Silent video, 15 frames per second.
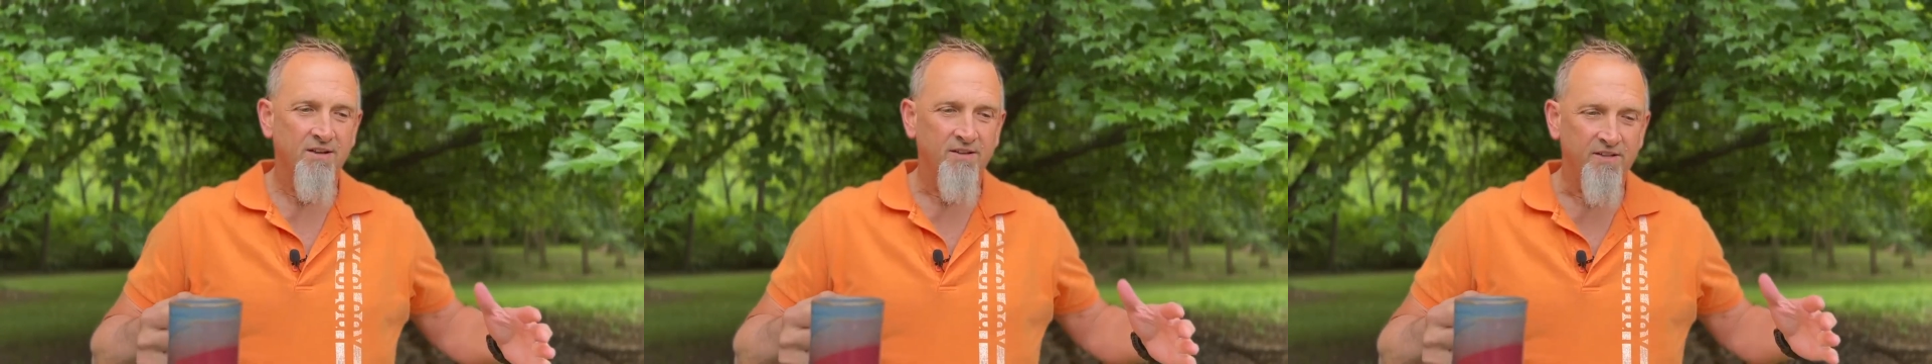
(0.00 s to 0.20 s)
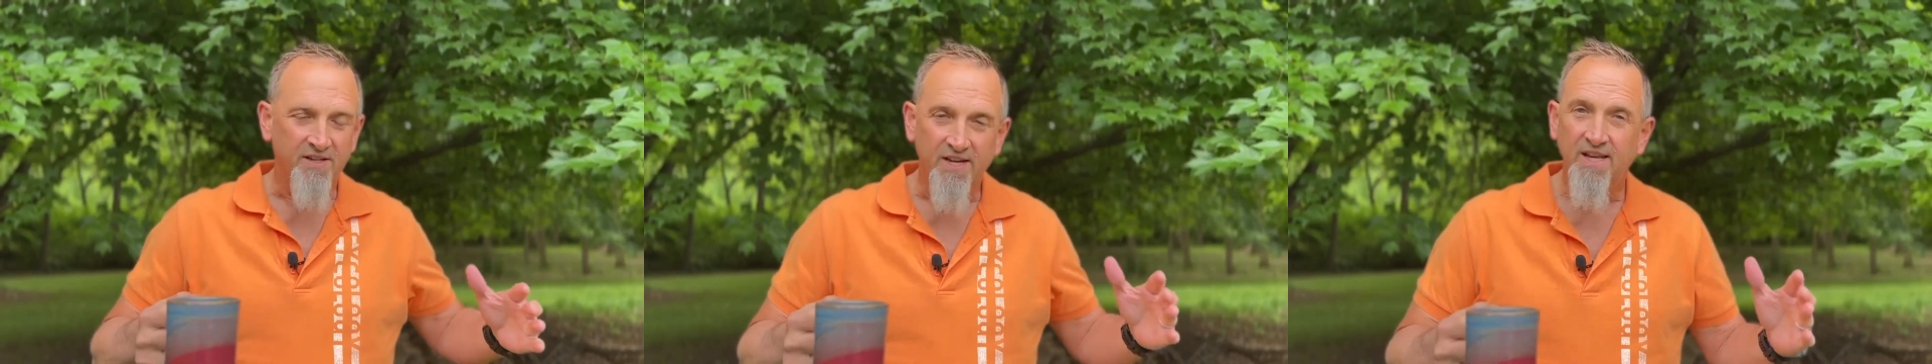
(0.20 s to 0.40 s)

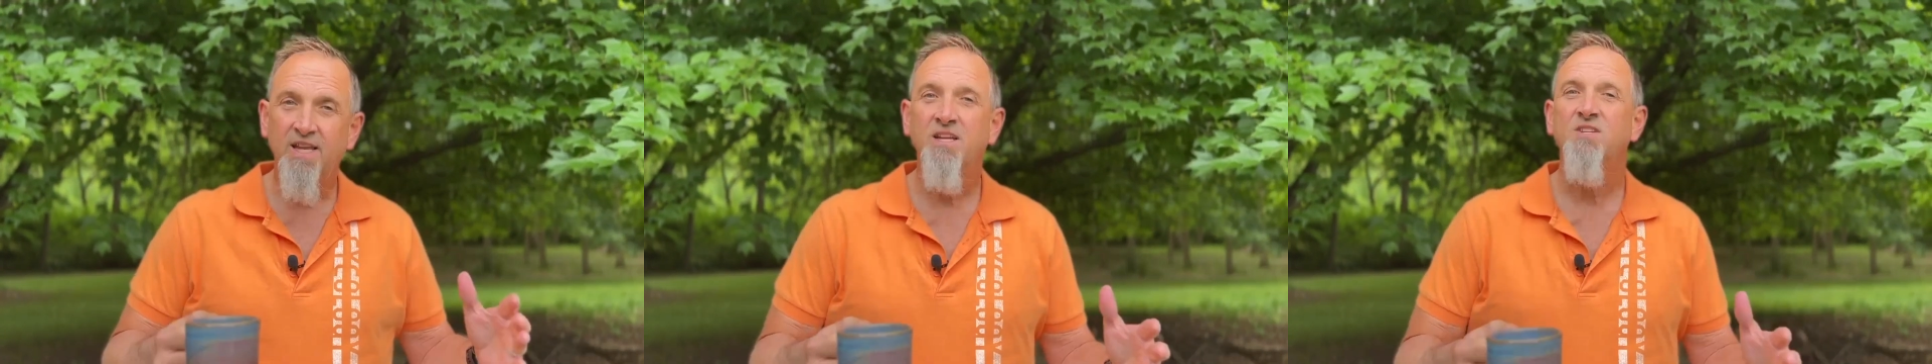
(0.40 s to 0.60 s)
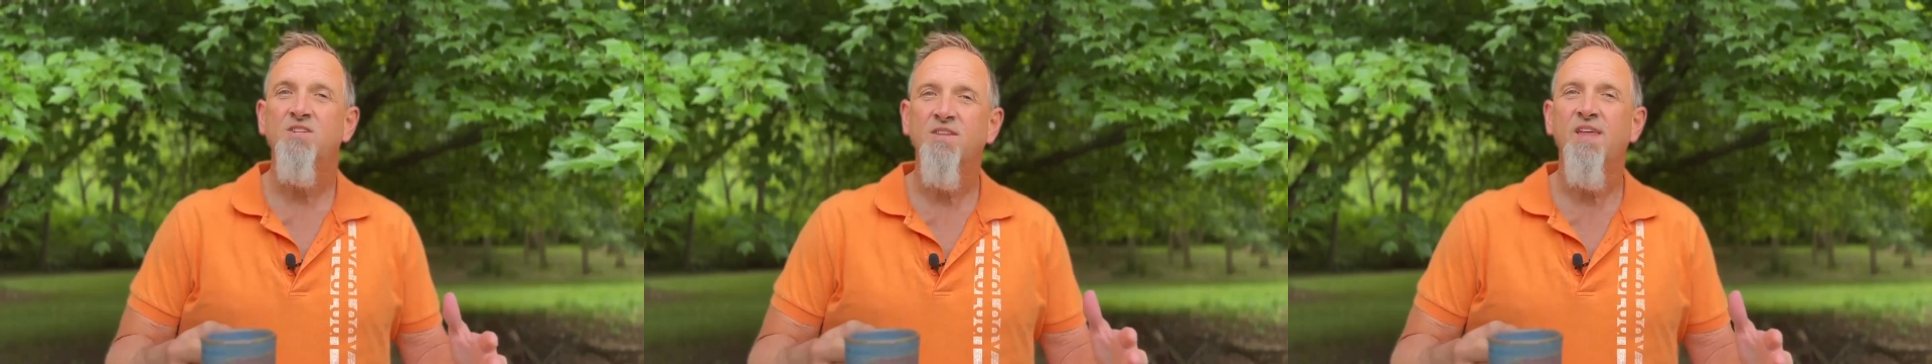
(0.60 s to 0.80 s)

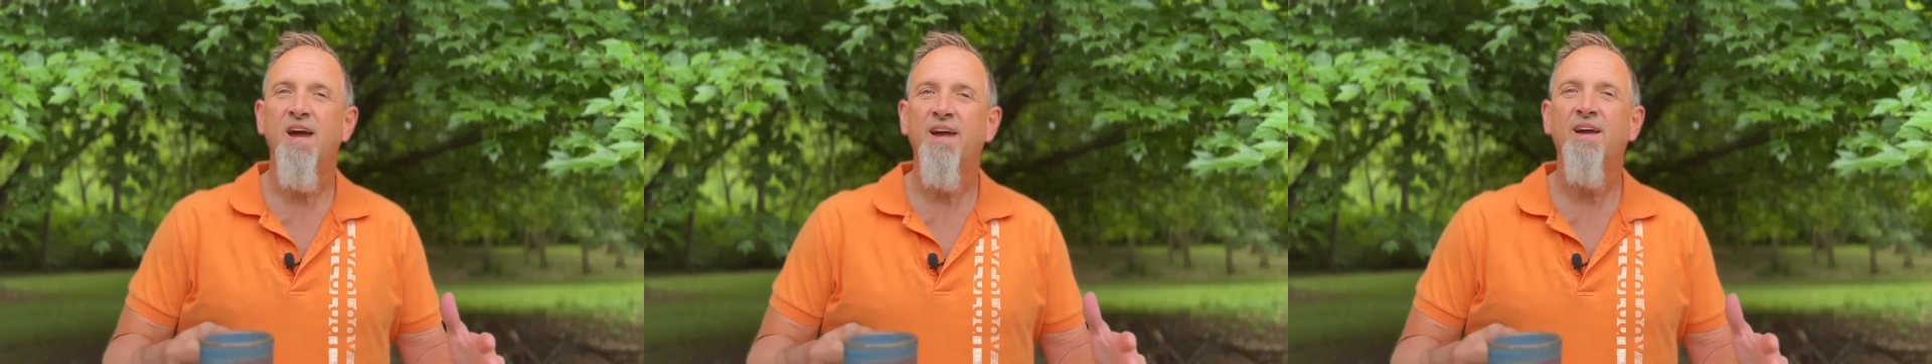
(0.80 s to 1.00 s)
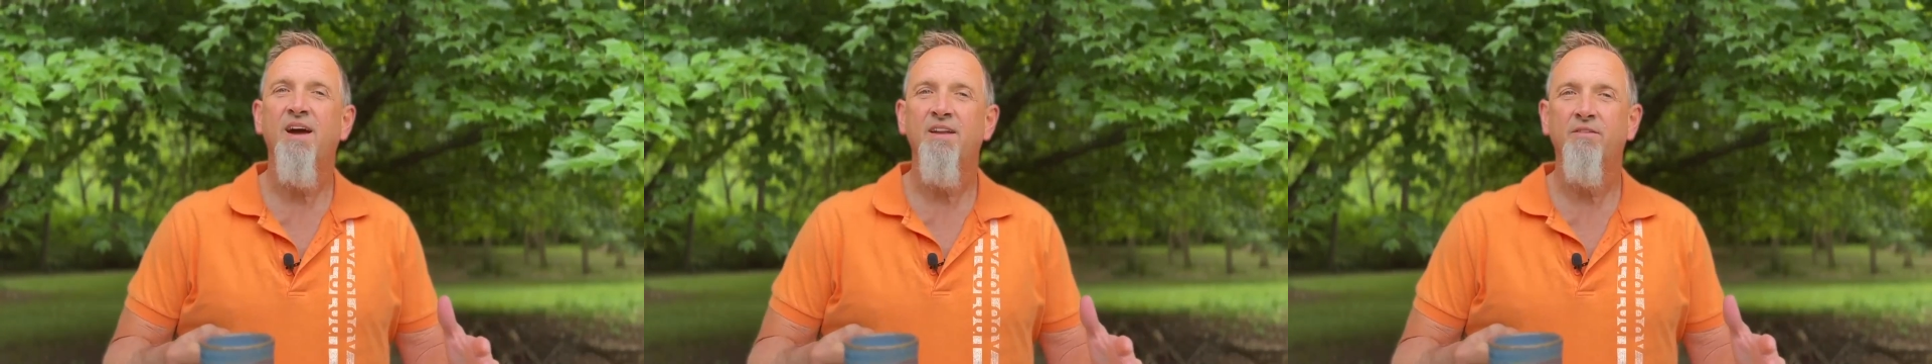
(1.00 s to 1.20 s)
leading to
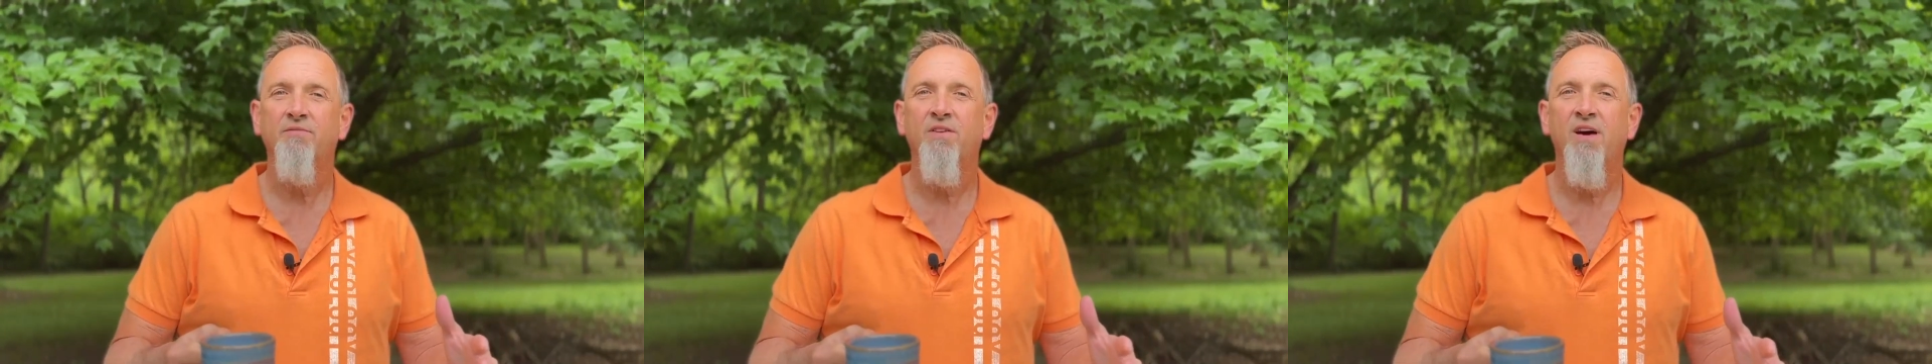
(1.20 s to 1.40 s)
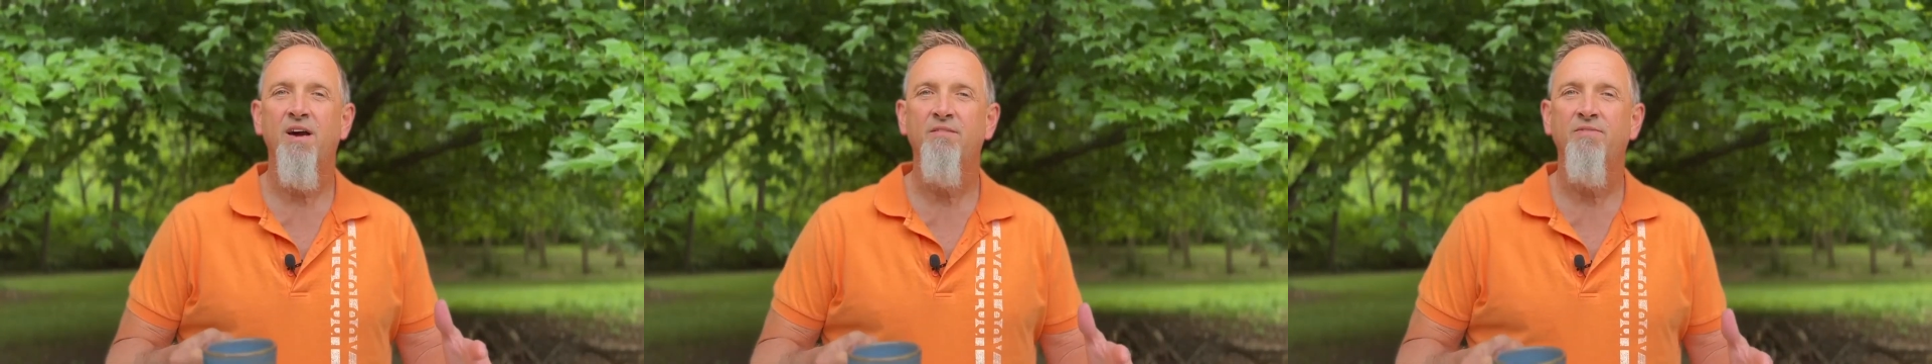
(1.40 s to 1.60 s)
that kind of
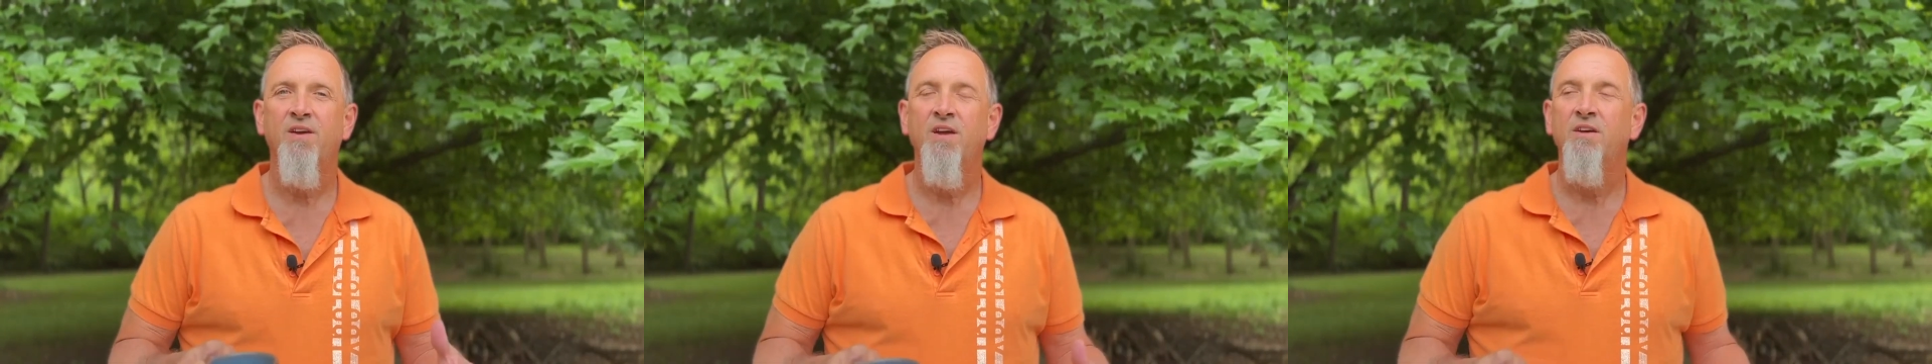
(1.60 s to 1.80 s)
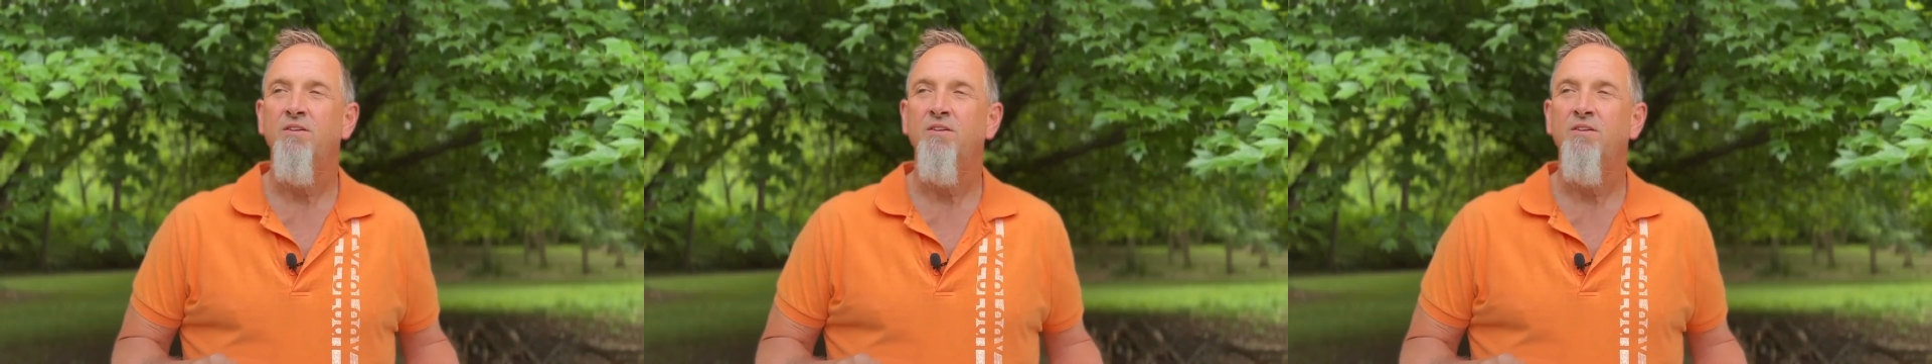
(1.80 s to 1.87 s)
life?